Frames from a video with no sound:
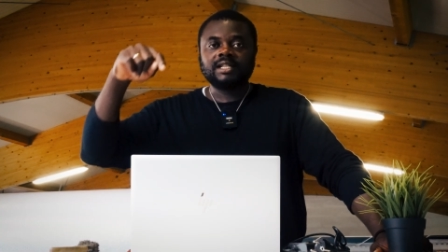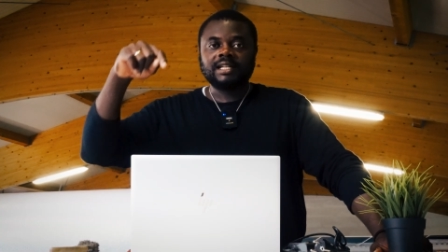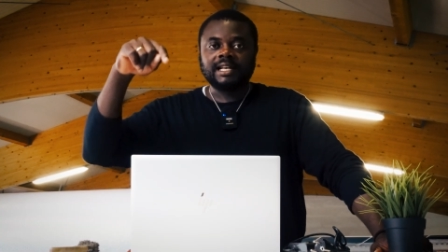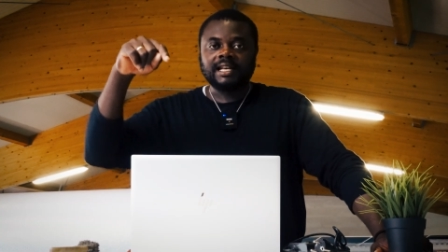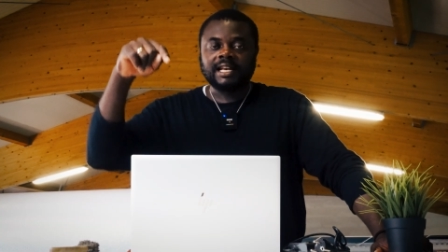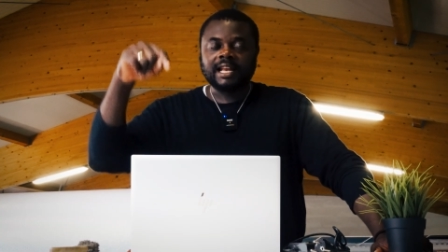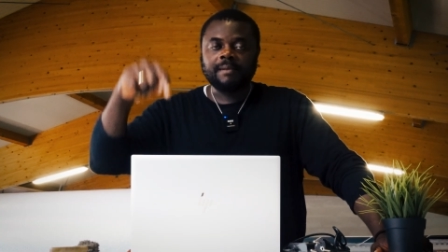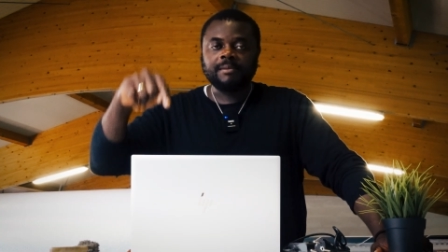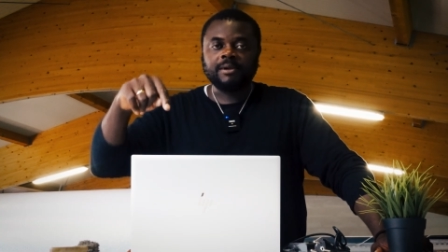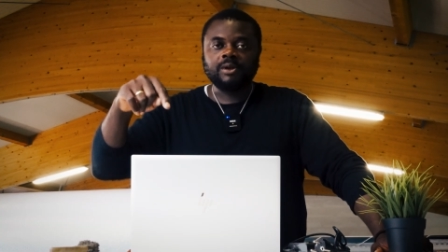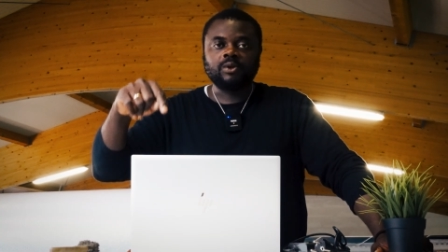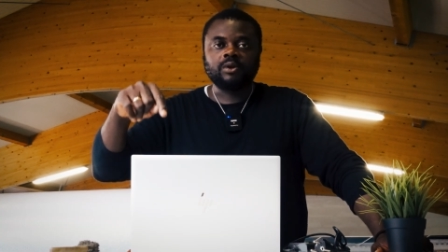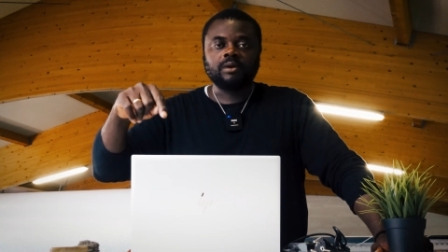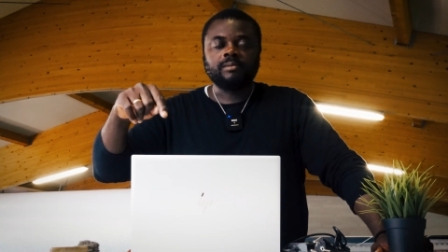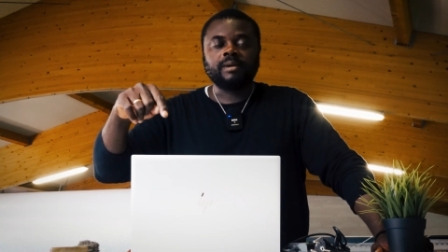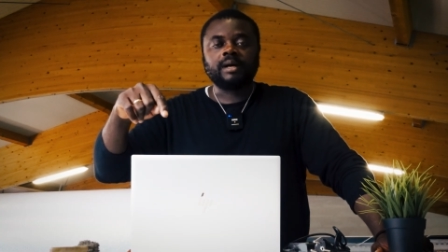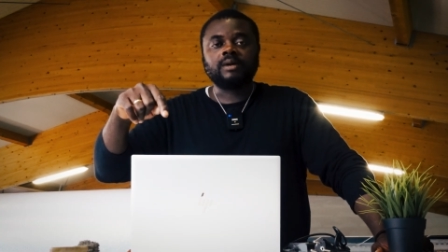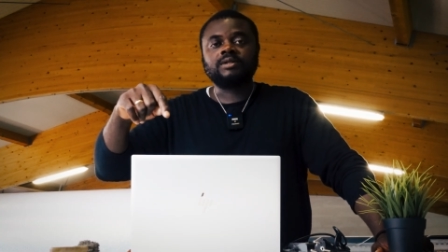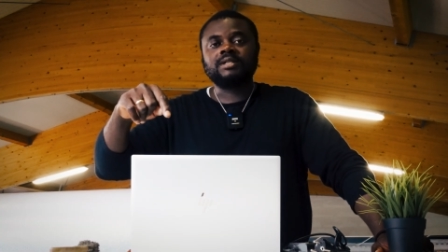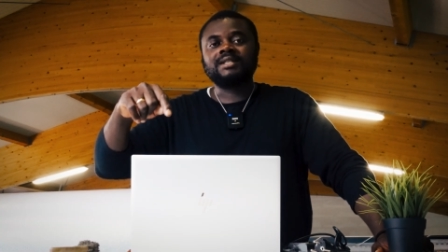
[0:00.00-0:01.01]
let me know
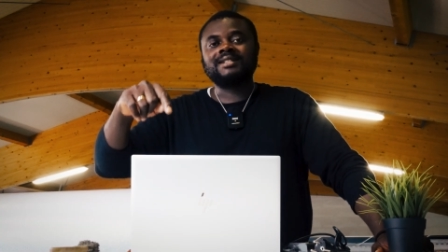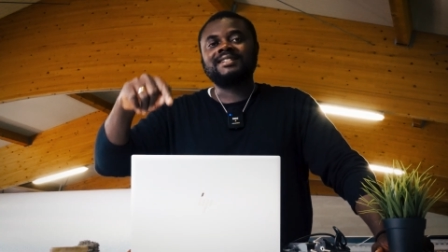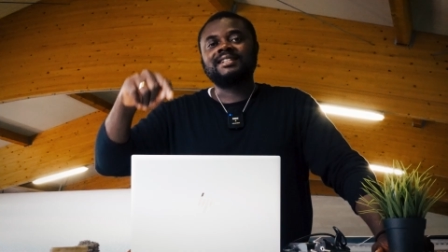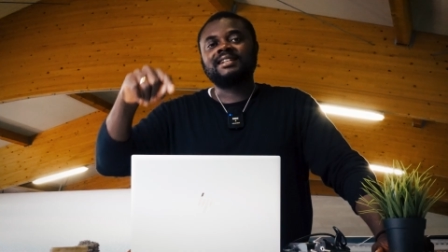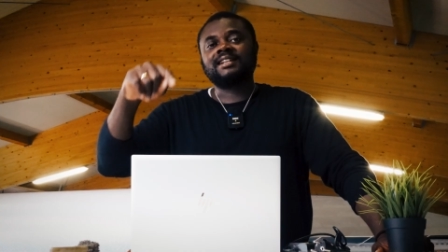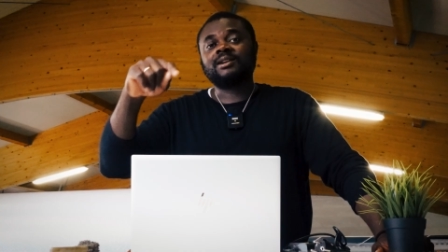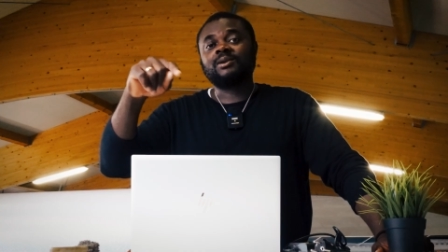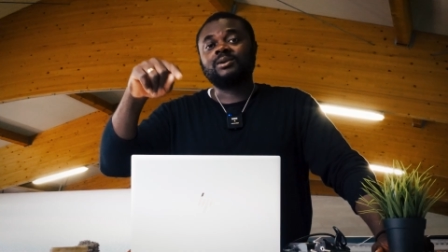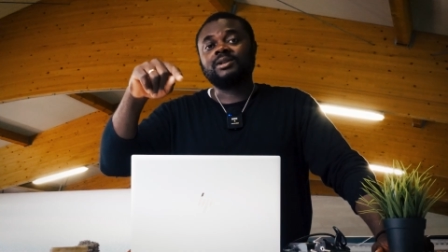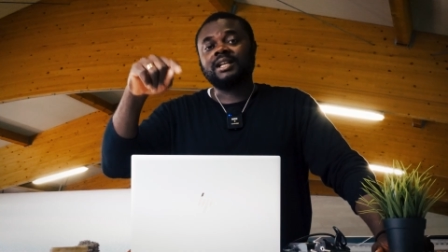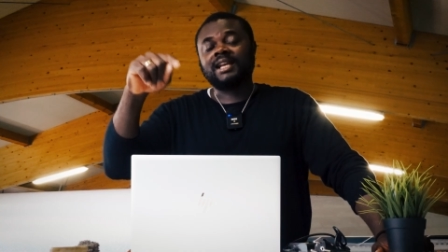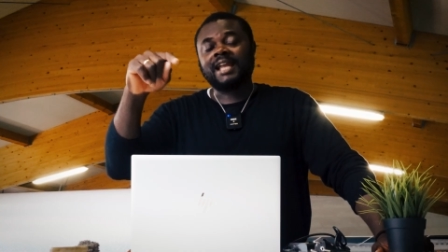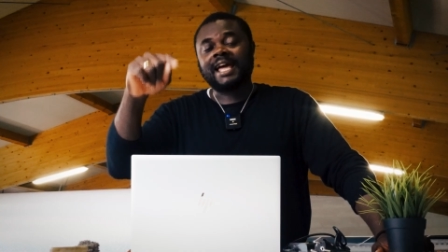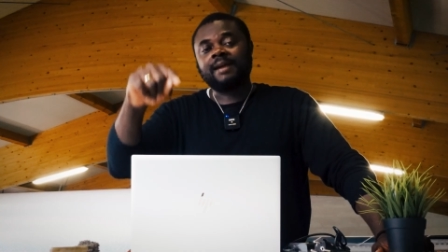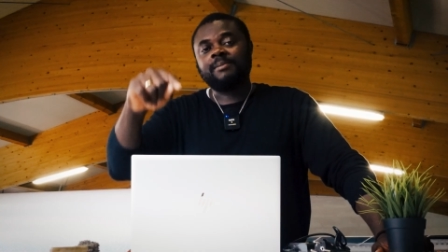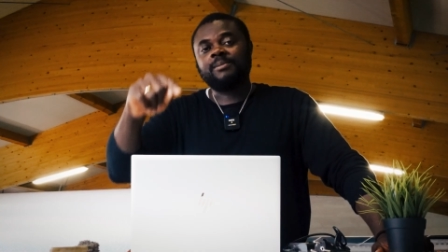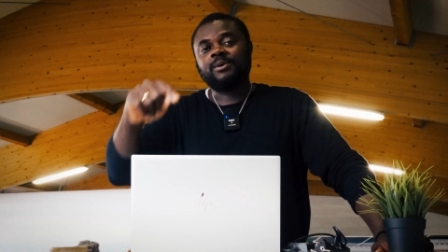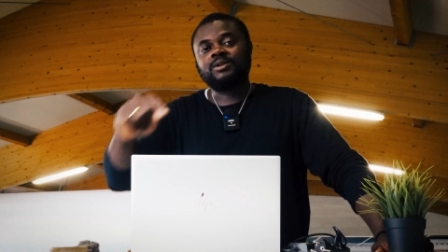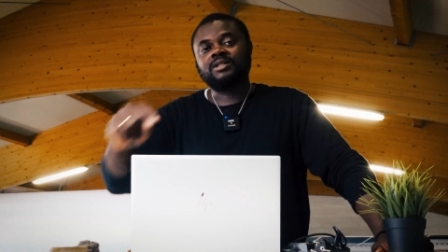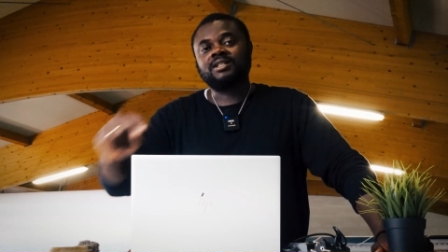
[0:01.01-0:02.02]
about it, click on the
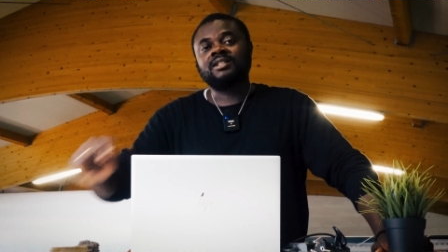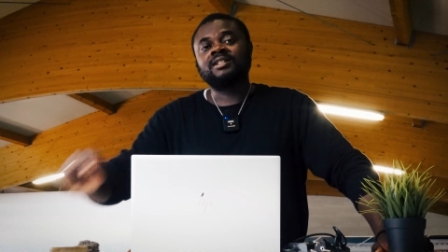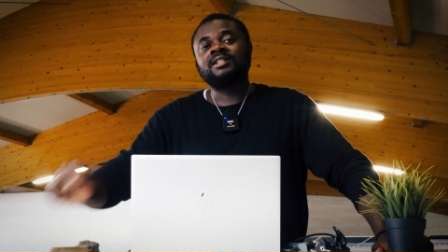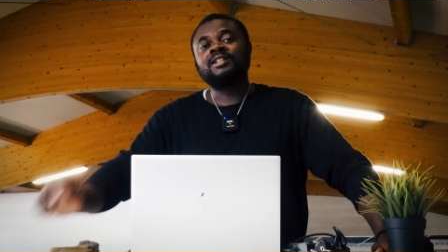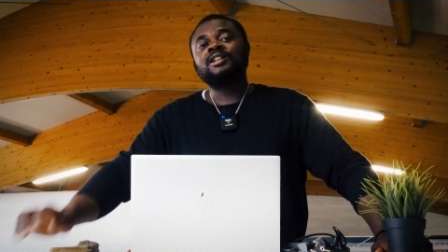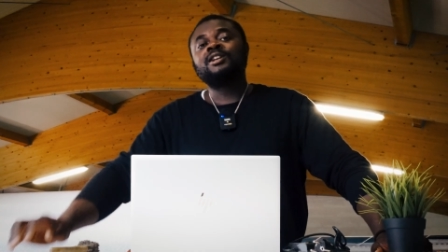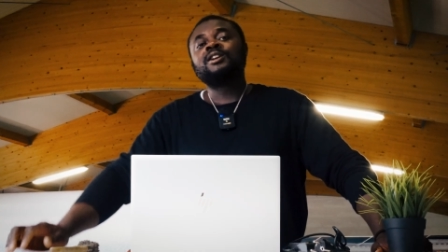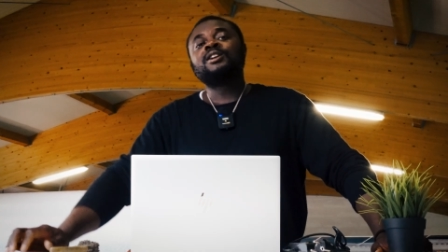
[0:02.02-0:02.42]
like button,